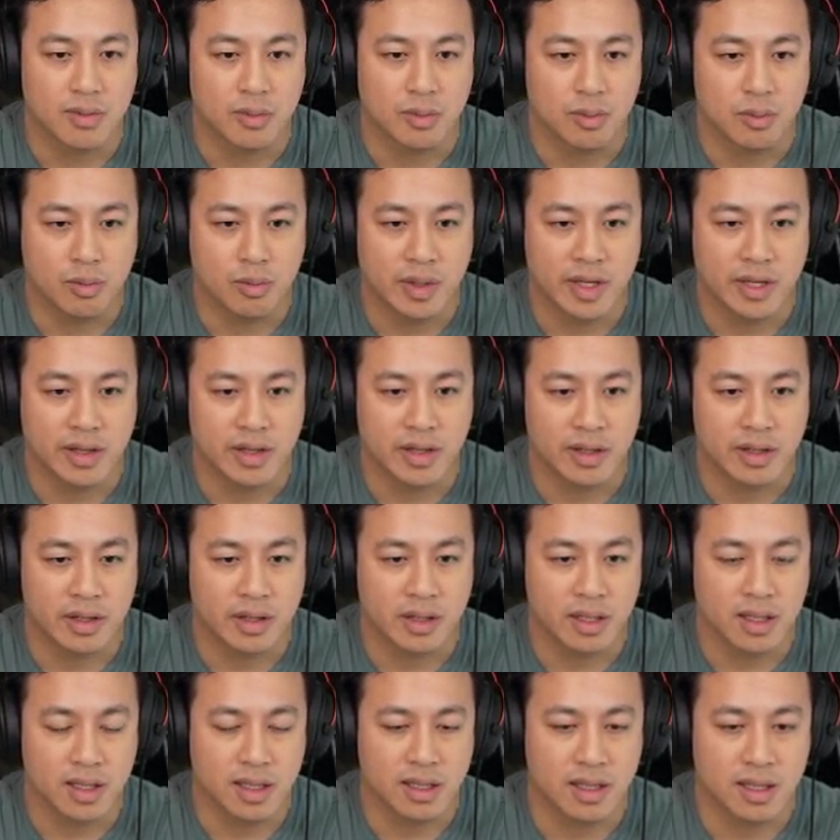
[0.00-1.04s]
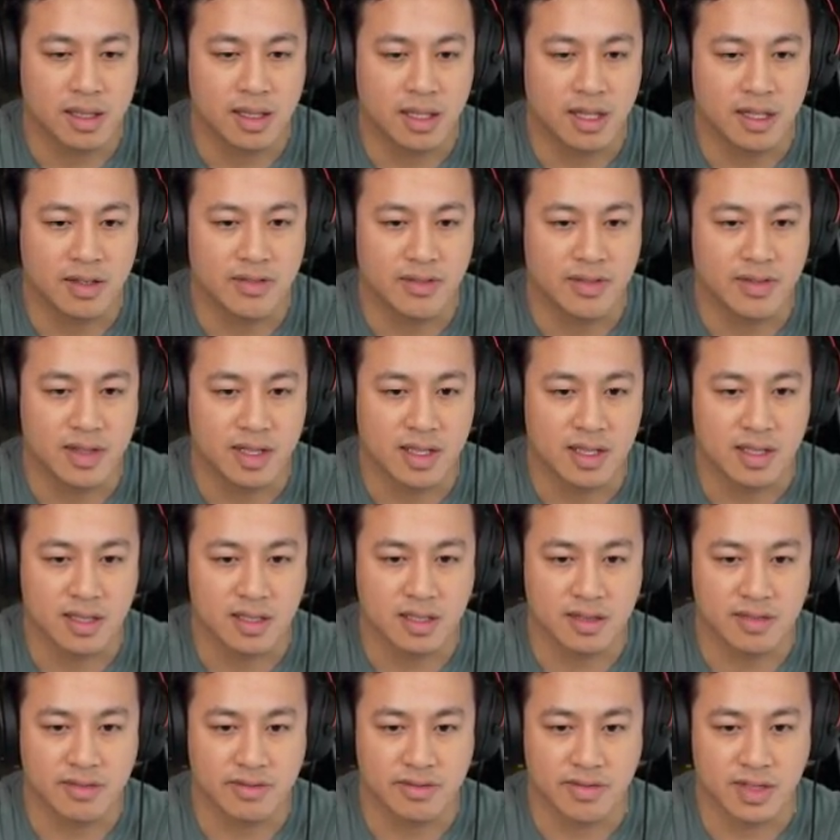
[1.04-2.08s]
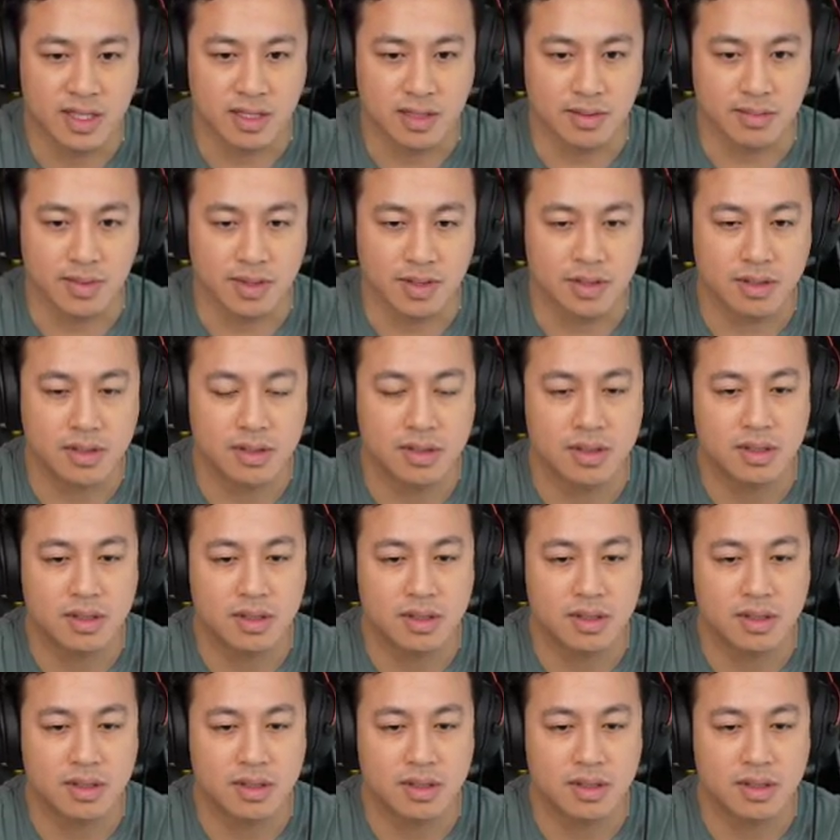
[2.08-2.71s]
whether a leaf is visible